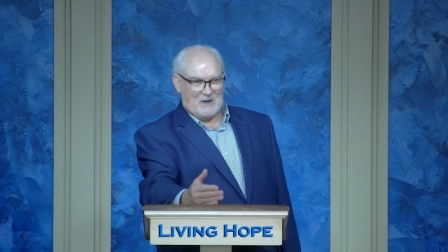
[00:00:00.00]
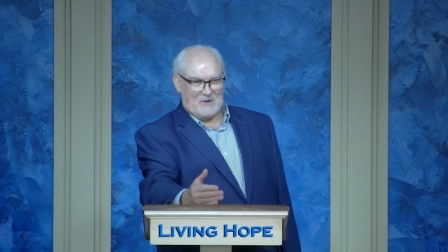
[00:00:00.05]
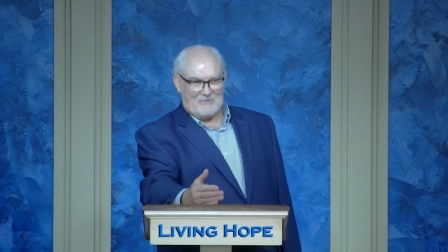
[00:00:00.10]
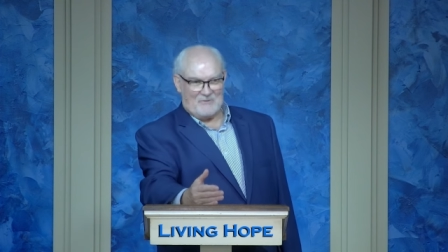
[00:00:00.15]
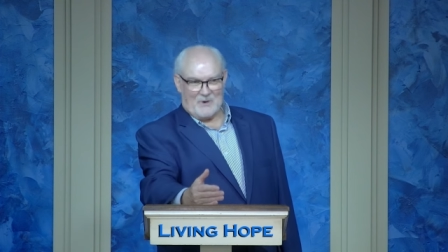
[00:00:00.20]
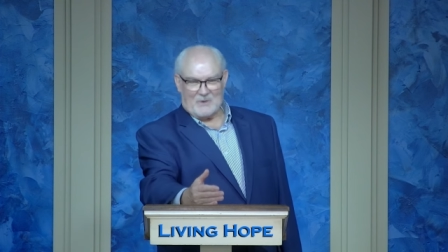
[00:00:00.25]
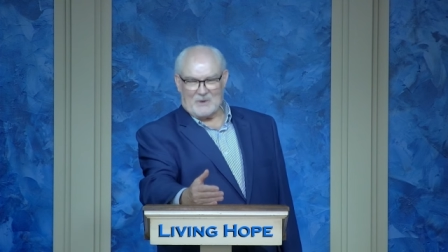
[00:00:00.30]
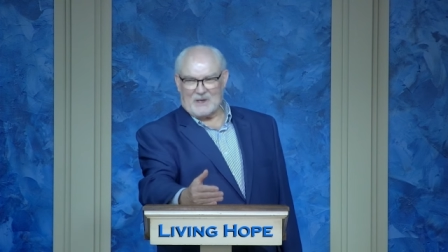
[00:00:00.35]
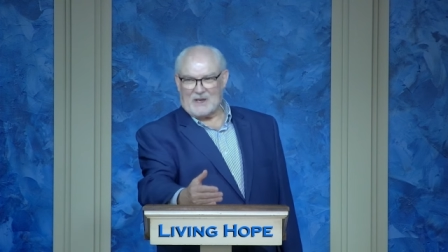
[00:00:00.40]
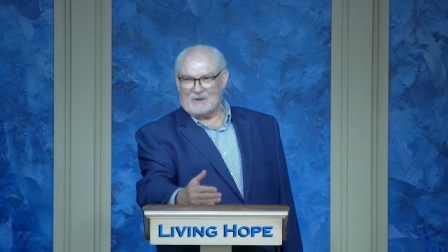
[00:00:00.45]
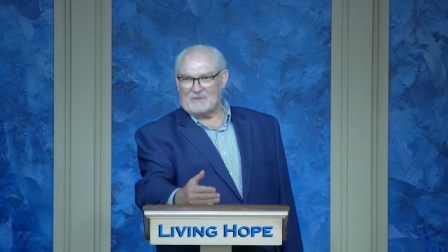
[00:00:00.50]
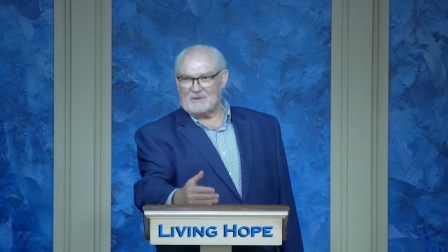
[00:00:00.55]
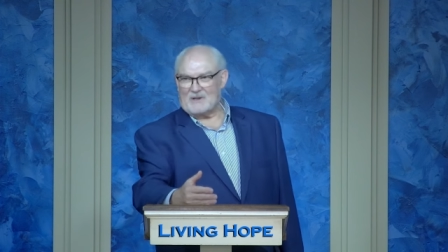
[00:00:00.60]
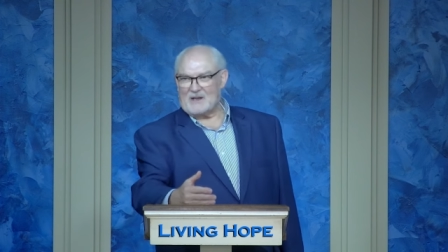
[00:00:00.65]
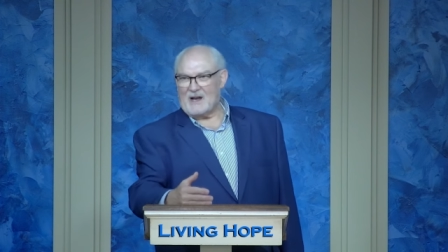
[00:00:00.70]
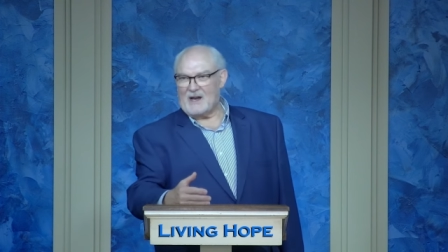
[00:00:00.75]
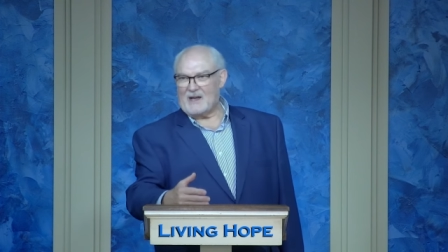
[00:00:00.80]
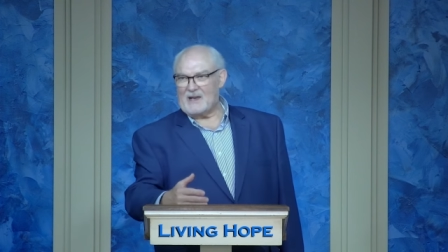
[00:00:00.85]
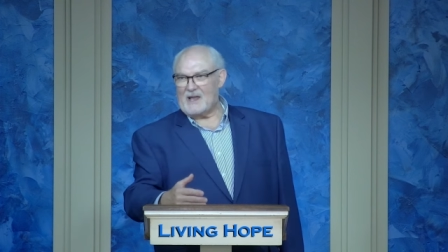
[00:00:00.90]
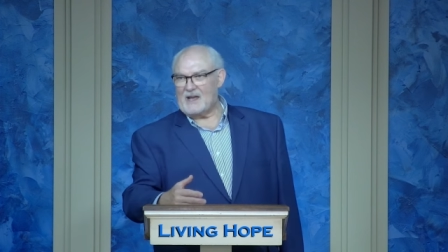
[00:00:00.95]
for whatever
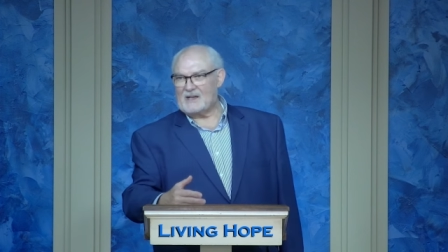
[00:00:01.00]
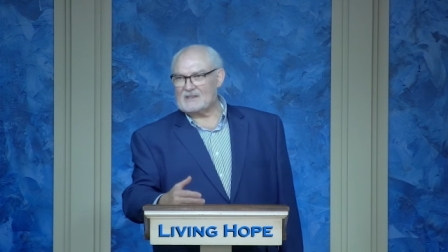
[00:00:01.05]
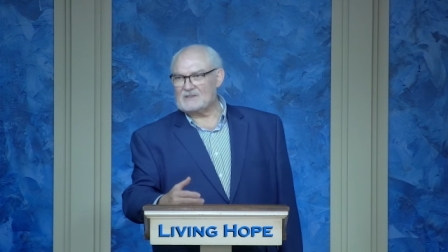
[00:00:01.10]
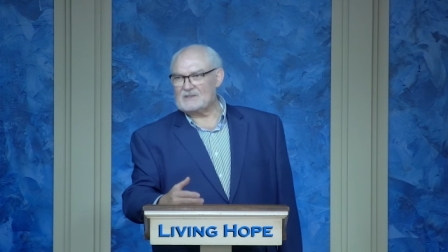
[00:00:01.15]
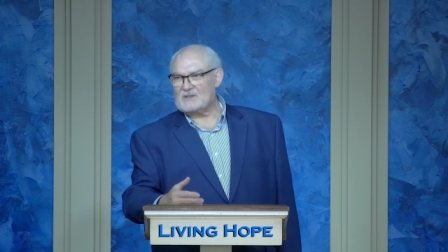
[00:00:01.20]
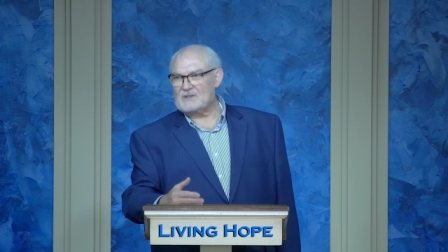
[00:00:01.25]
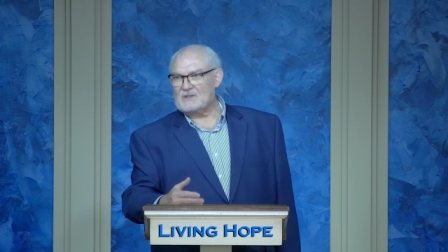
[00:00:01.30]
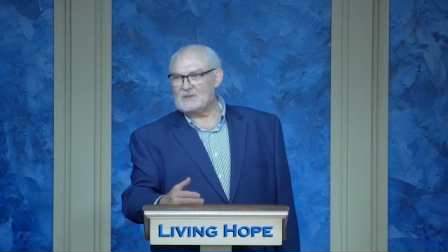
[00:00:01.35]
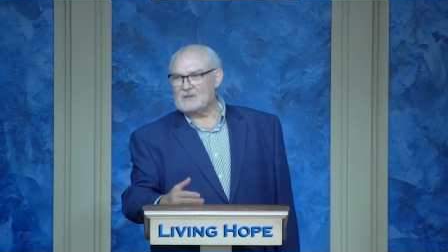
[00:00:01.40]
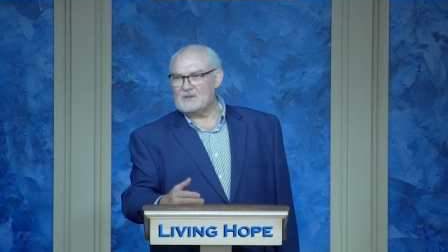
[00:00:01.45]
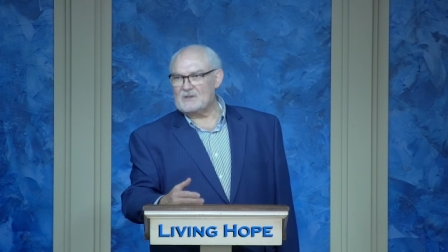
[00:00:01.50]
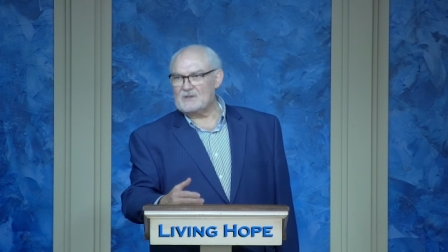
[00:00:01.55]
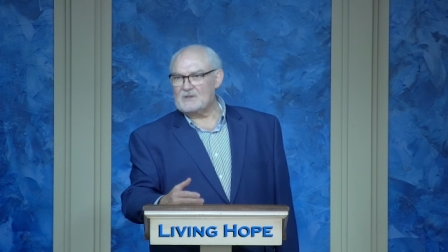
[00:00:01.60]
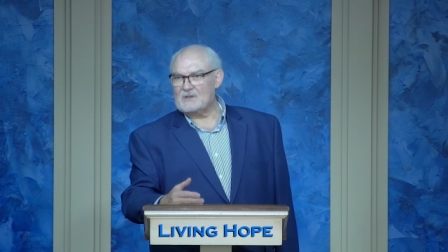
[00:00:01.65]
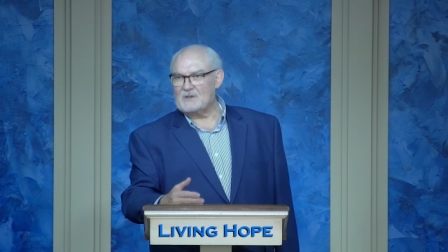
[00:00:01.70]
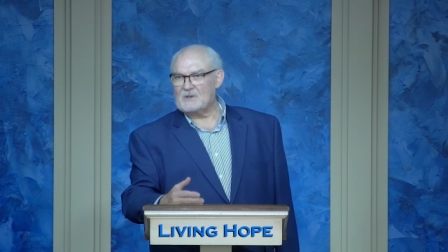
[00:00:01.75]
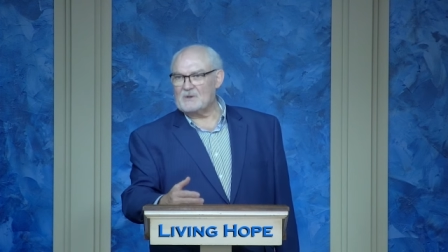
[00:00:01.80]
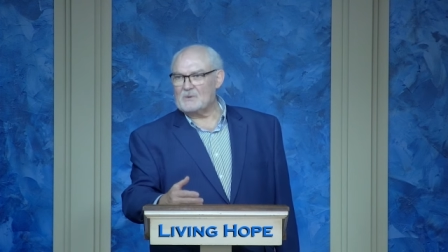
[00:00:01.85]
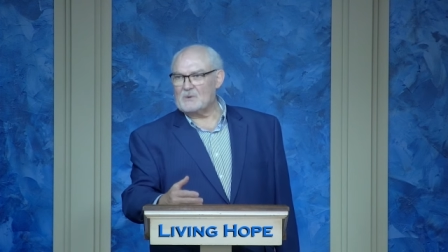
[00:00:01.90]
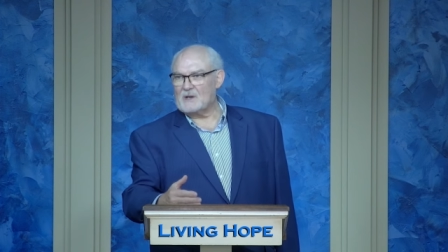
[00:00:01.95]
God asks you to
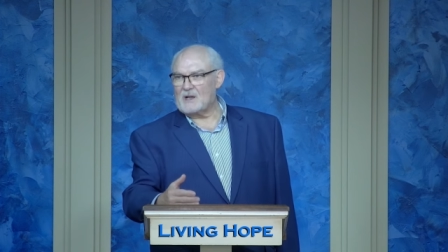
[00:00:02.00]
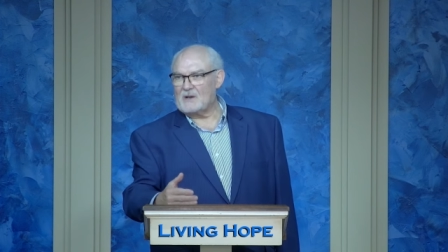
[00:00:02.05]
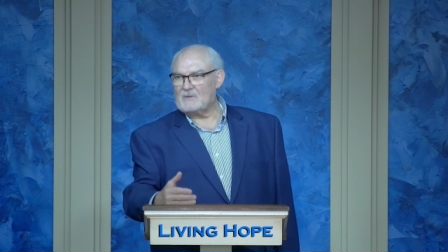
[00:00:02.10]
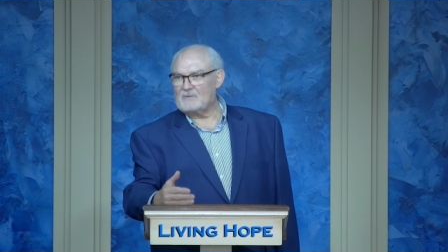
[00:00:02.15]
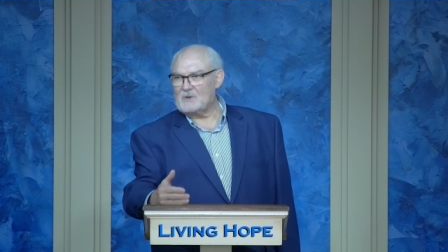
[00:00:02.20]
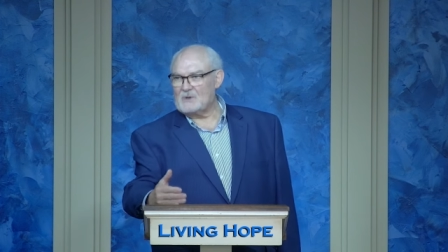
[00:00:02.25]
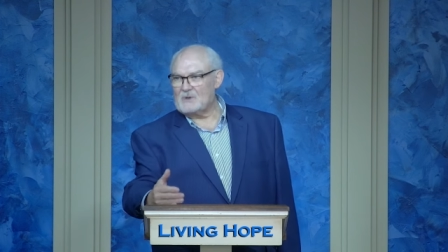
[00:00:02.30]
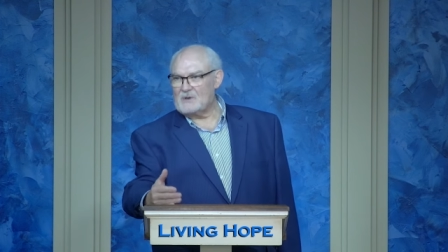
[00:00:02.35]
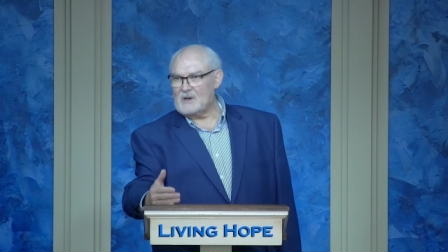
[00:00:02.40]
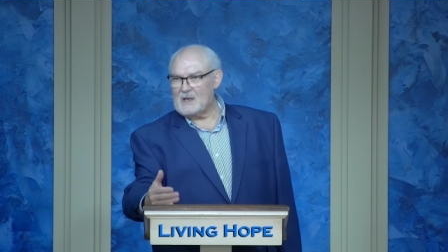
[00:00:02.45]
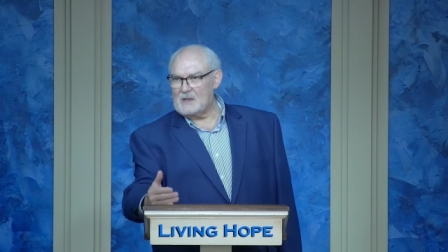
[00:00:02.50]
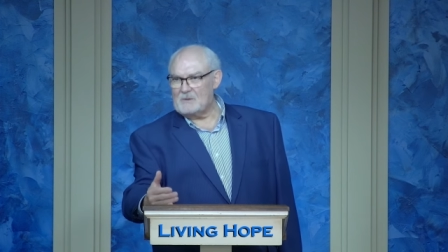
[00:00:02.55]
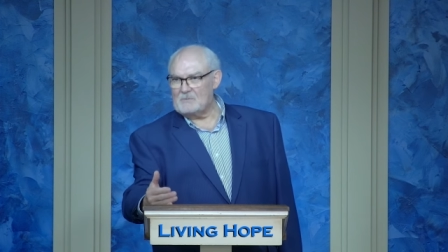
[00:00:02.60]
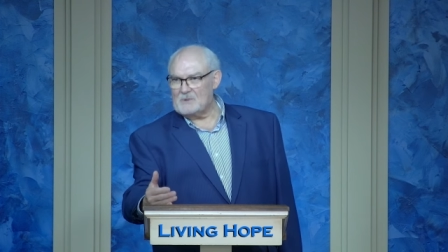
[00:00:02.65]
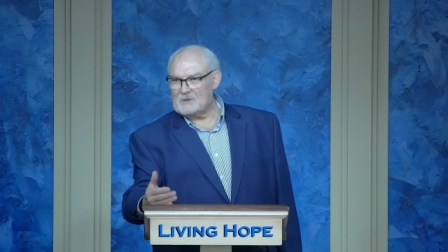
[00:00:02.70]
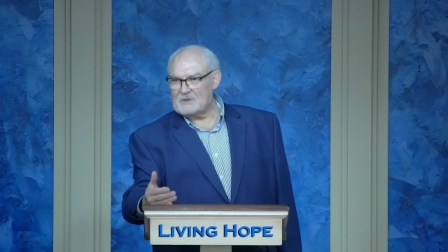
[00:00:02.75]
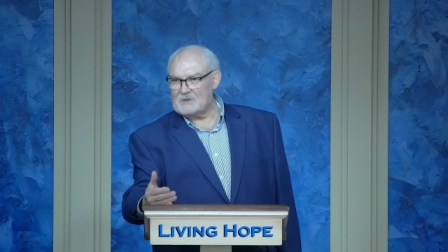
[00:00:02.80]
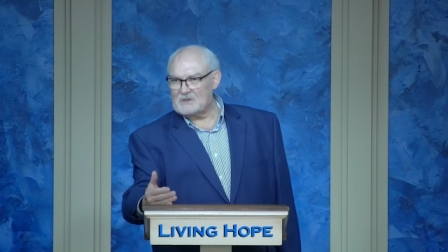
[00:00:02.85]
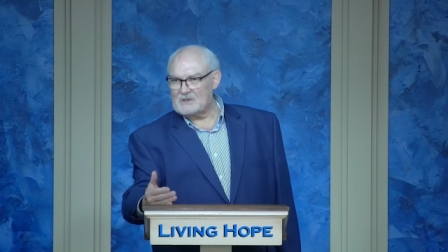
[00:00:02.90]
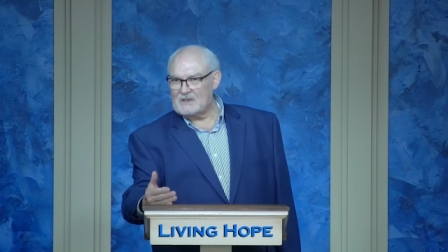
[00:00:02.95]
do, whatever your
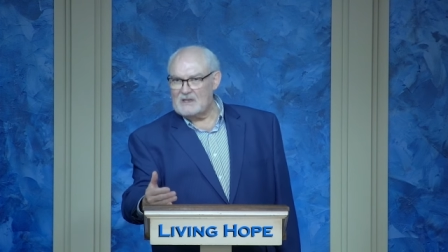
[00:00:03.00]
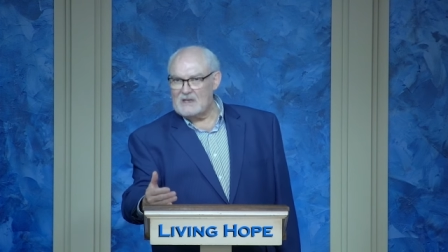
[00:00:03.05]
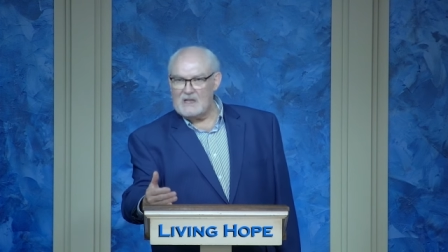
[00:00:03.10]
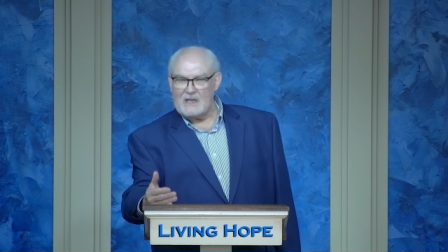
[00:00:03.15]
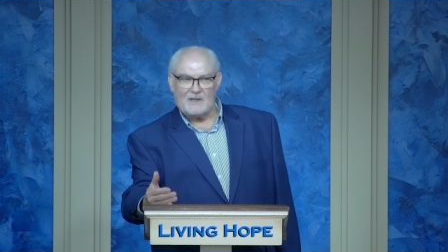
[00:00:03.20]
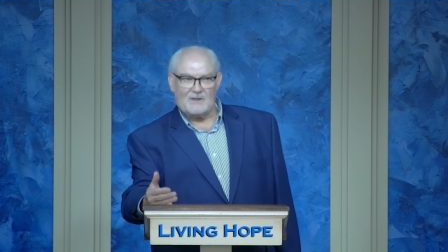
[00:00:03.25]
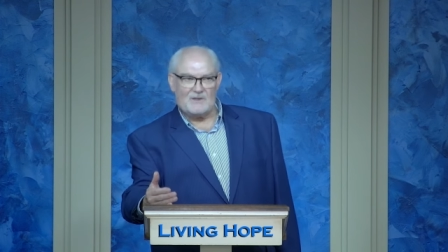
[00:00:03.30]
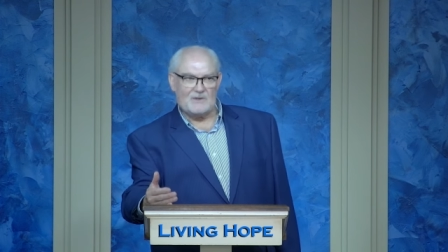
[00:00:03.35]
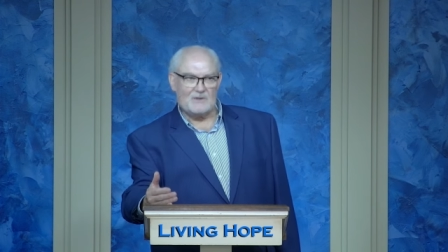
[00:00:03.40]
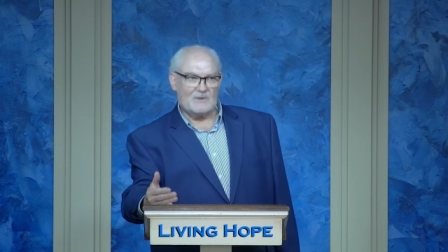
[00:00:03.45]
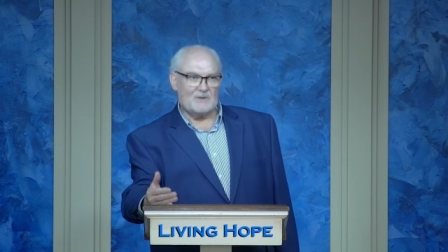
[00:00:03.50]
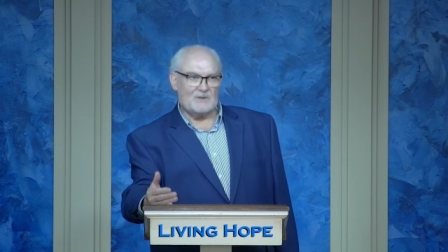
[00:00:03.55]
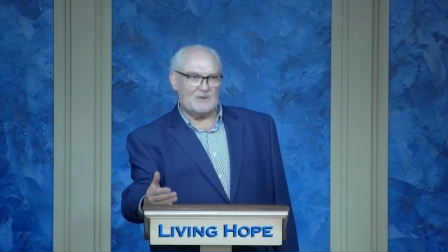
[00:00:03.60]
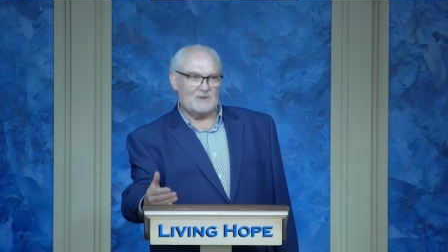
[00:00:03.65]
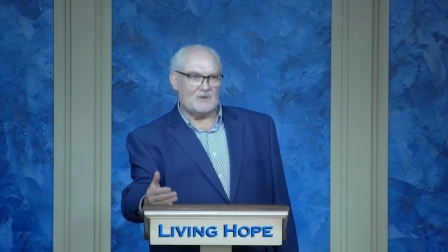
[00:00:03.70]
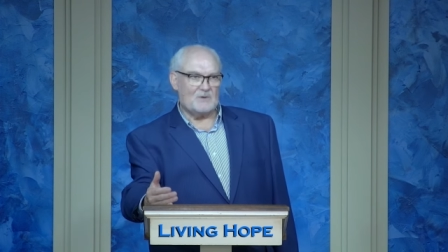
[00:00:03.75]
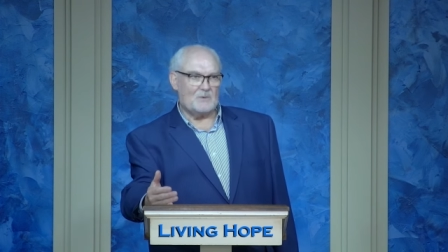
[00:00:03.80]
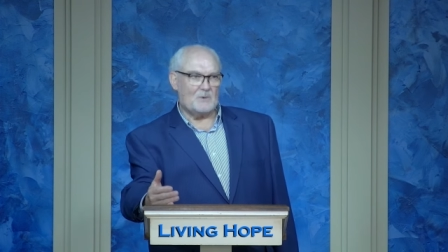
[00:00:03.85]
neighbors need you to do,